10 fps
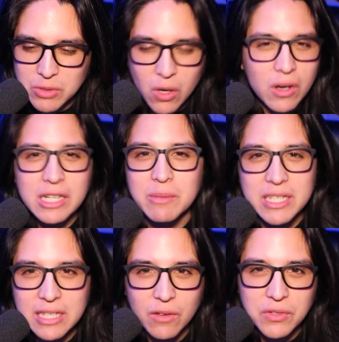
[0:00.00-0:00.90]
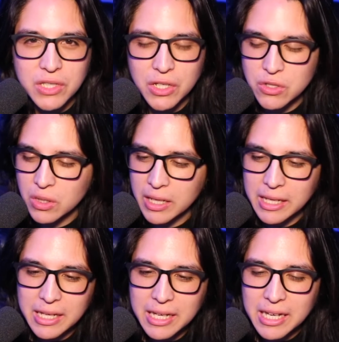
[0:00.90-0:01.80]
talking to myself,
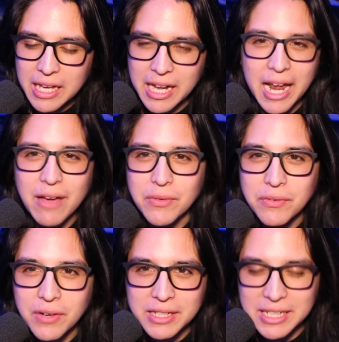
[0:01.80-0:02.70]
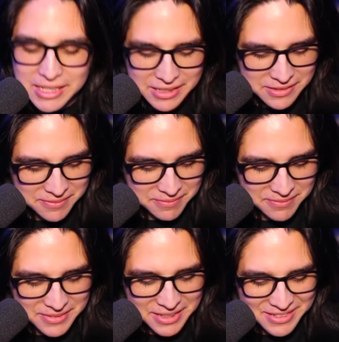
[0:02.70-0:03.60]
essentially, and I have a fucking
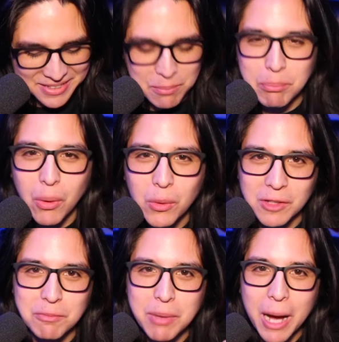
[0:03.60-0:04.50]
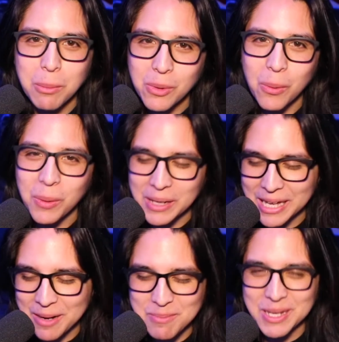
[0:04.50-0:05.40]
bowl of popcorn,
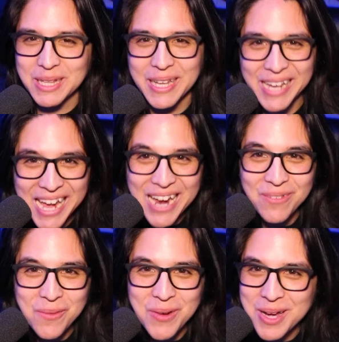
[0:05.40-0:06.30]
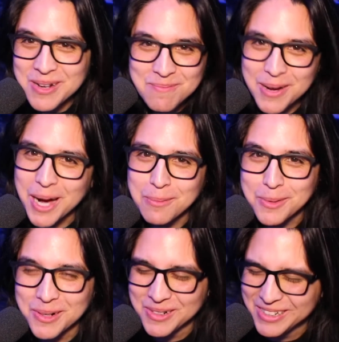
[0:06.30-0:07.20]
and I'm being like, hey, everyone,
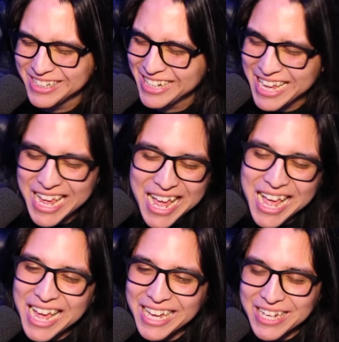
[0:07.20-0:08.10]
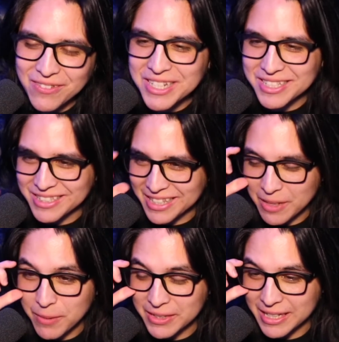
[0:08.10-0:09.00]
popcorn. You ever just
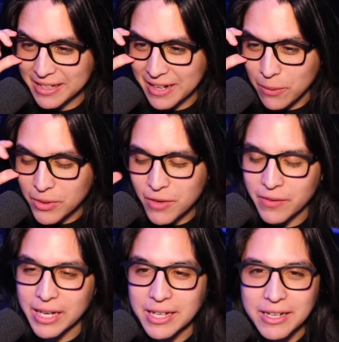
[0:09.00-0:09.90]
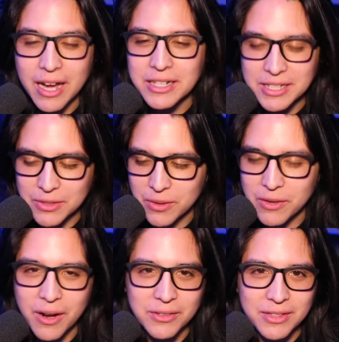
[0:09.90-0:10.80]
think about that? I wonder if any content
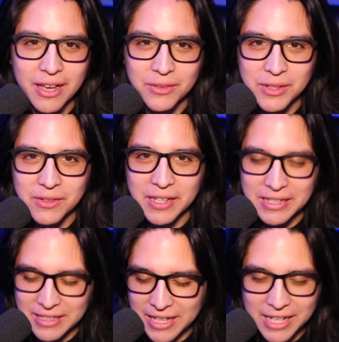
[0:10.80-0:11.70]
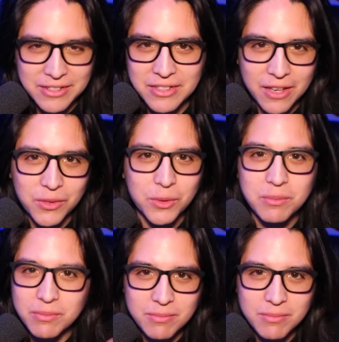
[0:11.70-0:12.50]
creator out, out there thinks of that, just how they're